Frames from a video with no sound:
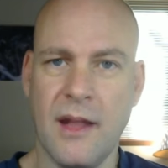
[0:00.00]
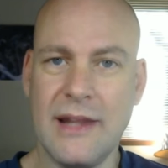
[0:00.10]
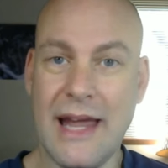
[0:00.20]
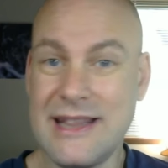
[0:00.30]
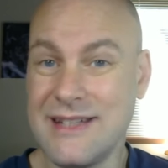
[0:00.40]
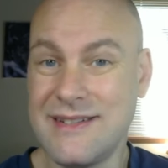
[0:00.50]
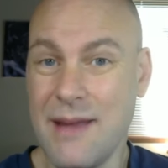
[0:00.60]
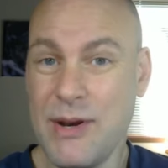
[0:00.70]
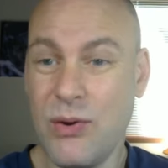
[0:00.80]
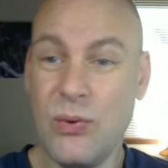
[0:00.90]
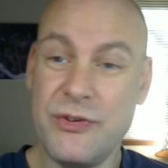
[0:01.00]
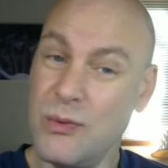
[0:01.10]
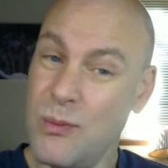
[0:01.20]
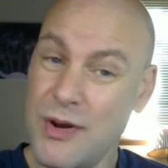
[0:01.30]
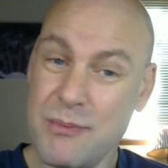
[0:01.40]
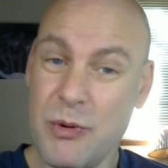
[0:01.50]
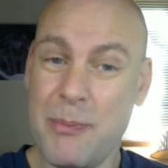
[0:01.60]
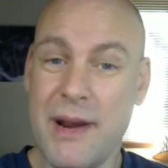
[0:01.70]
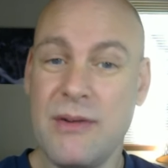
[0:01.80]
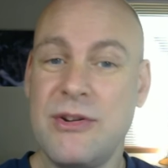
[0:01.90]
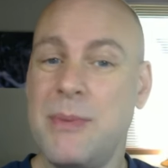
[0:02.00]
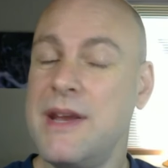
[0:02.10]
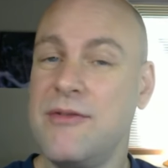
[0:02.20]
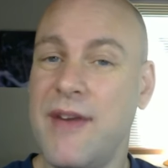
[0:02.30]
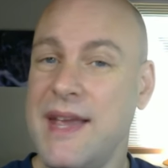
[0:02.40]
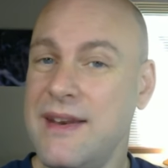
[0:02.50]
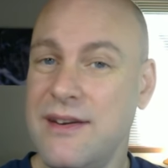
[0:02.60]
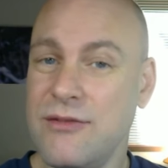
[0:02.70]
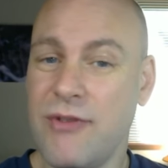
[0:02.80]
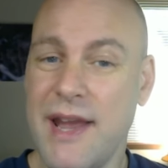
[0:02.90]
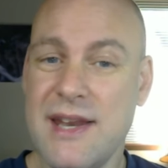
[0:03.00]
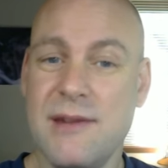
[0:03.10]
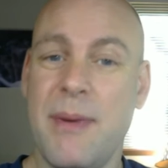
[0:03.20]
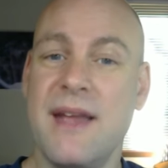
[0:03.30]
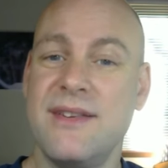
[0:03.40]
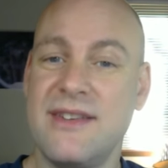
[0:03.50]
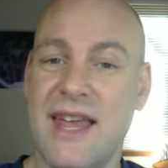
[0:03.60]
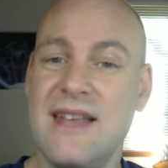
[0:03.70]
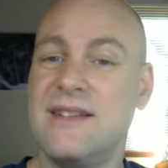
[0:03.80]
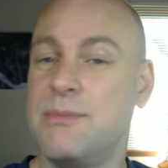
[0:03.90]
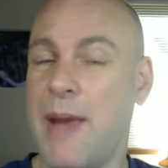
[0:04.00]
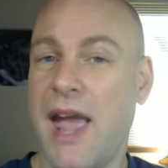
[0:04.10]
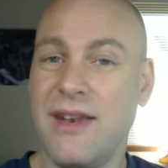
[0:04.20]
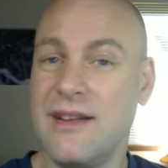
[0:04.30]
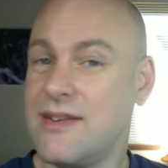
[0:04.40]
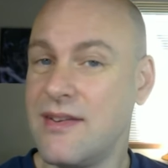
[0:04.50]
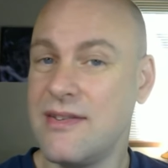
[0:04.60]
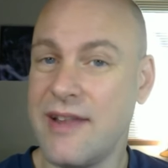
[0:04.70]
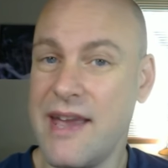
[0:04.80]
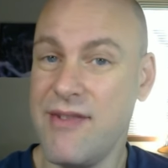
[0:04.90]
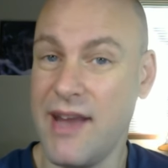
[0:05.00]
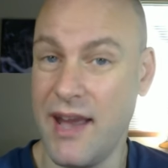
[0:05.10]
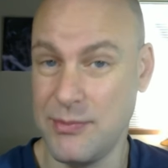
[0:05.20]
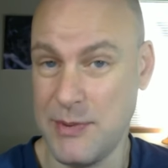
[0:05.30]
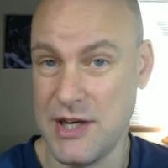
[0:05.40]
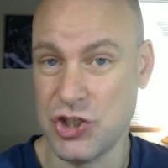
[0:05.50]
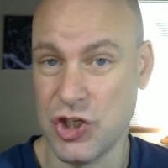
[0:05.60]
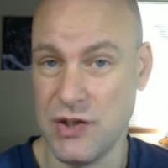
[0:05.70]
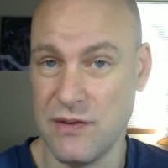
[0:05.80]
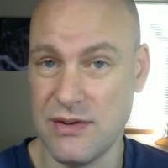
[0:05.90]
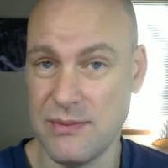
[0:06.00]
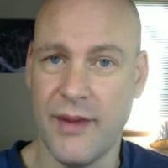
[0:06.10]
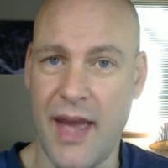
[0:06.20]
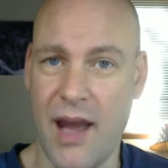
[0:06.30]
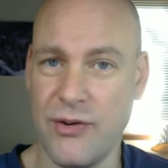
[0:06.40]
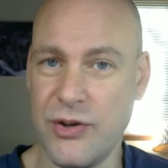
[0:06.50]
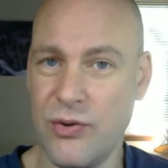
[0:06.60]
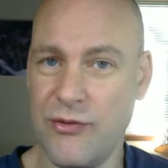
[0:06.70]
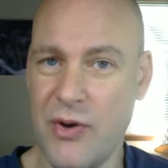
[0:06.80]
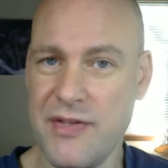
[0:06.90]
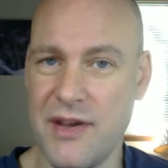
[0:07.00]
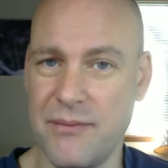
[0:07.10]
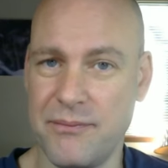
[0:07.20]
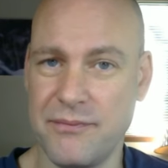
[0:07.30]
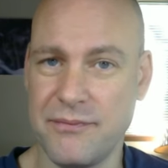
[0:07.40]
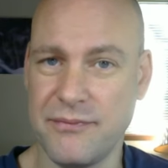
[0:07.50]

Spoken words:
Like the Seminoles, you want to prepare to be invaded and raided by states, bandits, and slaving expeditions. How do you avoid them?